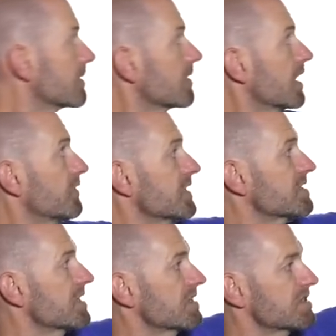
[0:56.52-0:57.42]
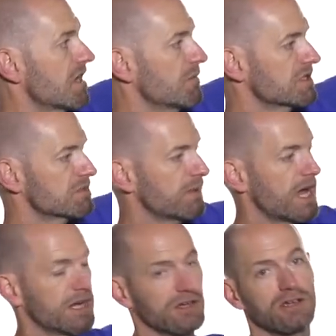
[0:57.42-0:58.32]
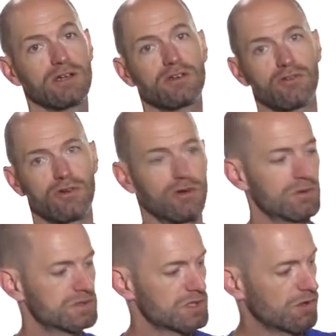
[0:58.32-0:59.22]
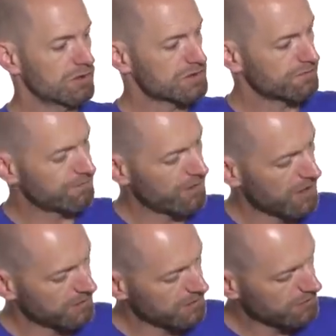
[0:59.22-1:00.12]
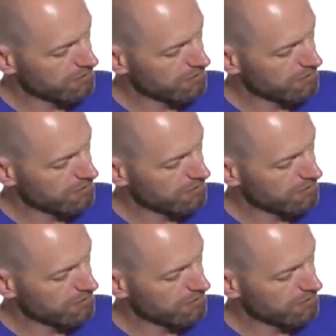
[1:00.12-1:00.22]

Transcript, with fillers: Love this uh, summer splatter crew too. Just a fun